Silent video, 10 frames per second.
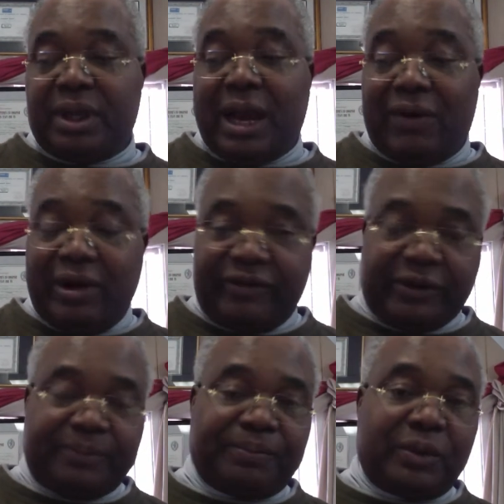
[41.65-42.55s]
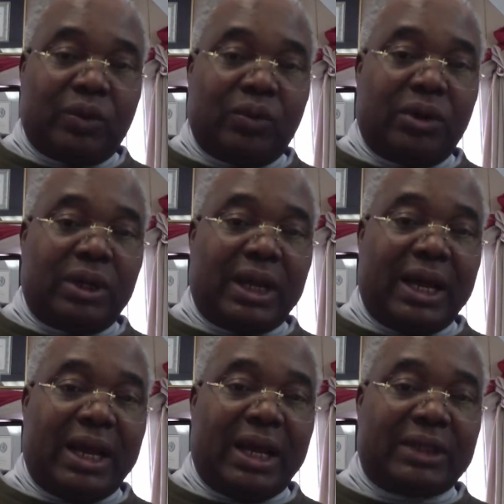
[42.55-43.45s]
However, what
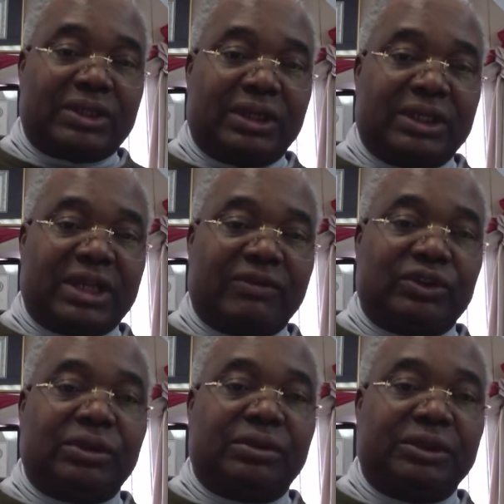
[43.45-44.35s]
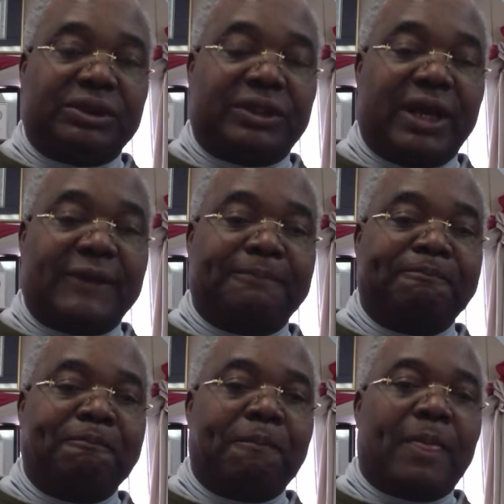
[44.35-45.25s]
studies have shown is that
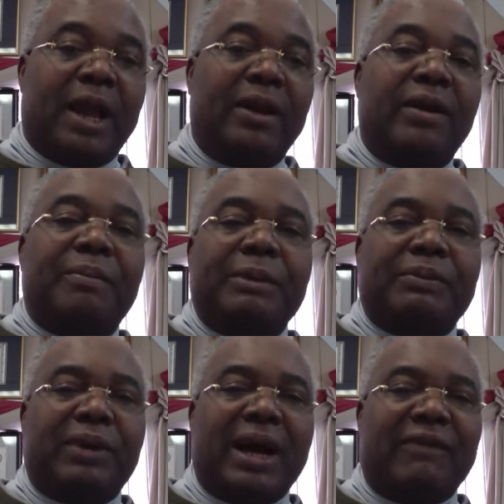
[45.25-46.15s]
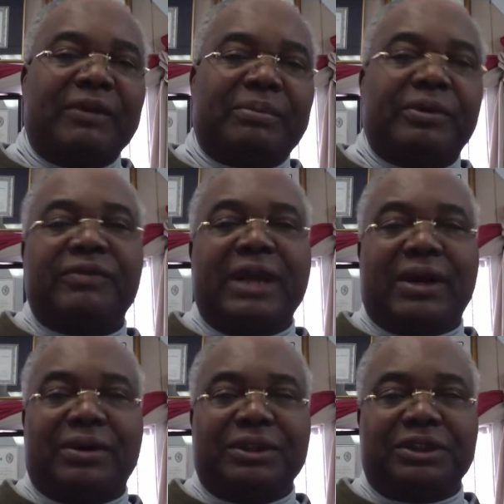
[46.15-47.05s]
a lot of people have improved their
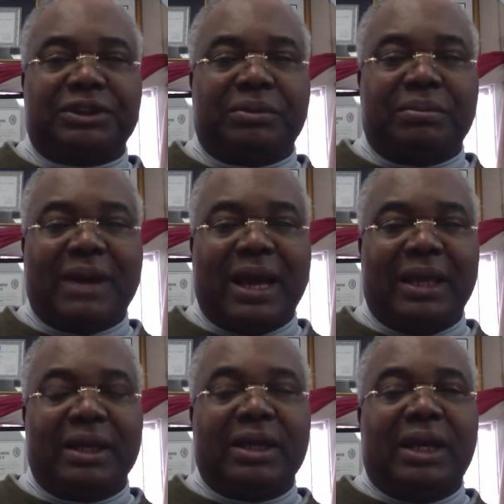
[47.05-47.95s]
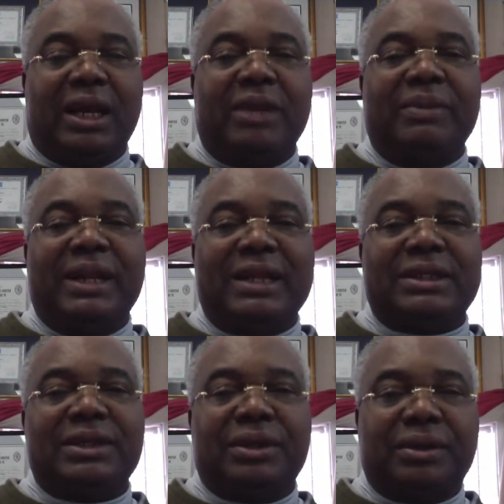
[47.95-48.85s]
condition by
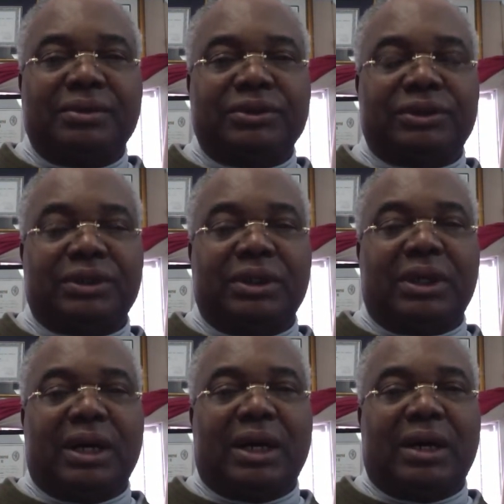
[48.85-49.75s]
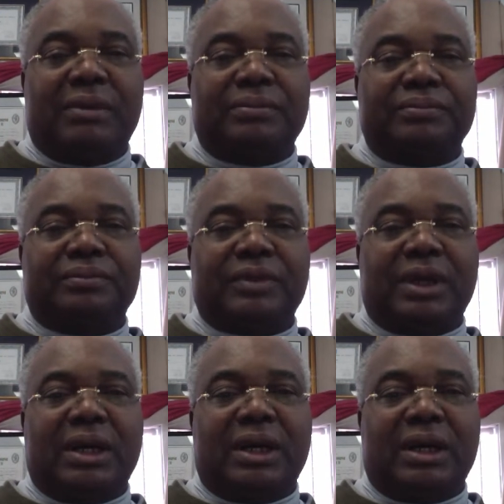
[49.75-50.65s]
eliminating those foods
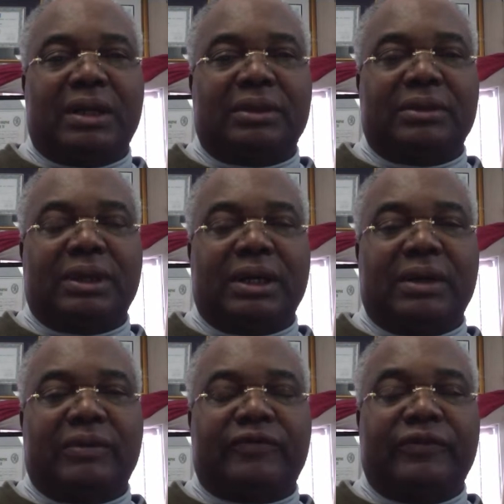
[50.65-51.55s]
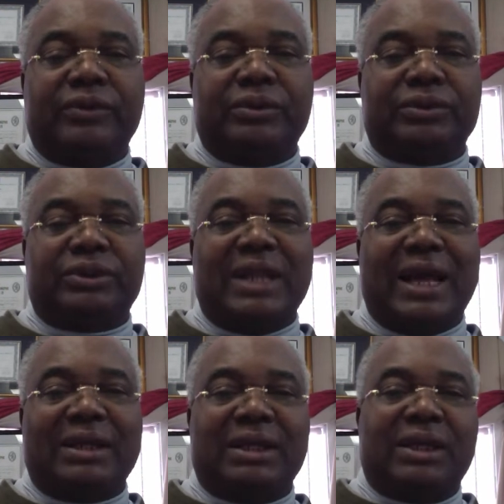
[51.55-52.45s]

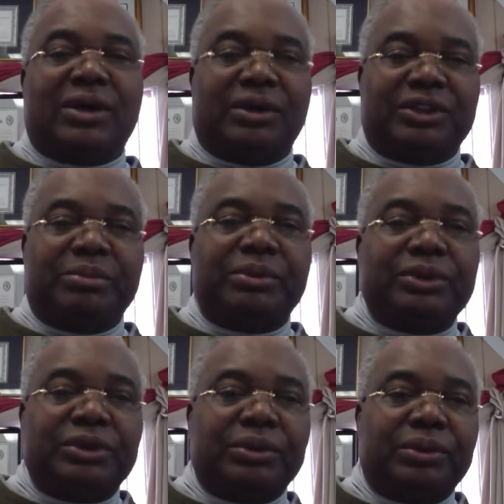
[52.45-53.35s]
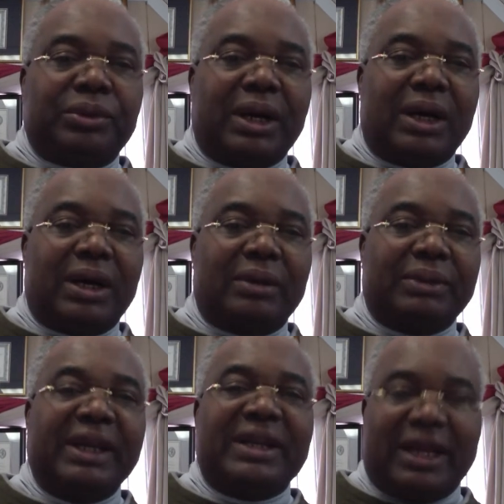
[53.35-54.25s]
that contribute to
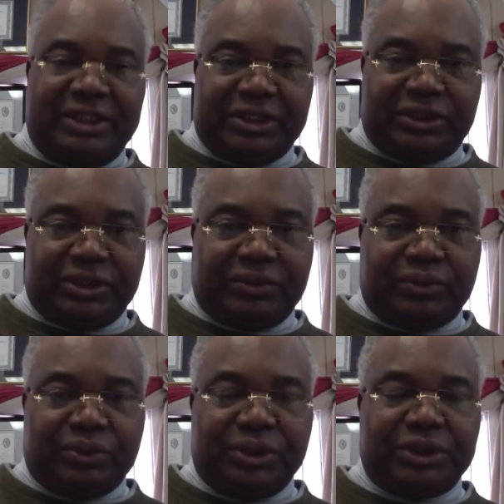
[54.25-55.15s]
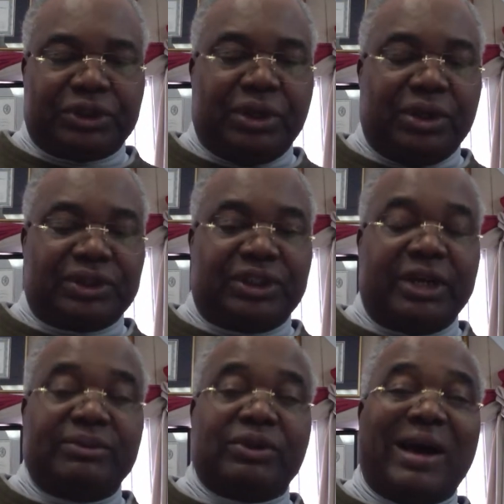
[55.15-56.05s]
indigestion, which cause
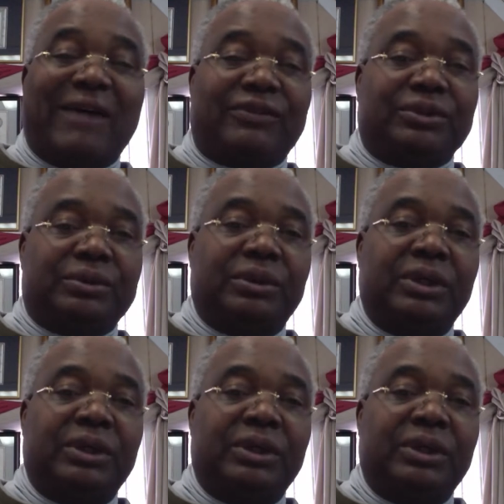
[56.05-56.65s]
them to have to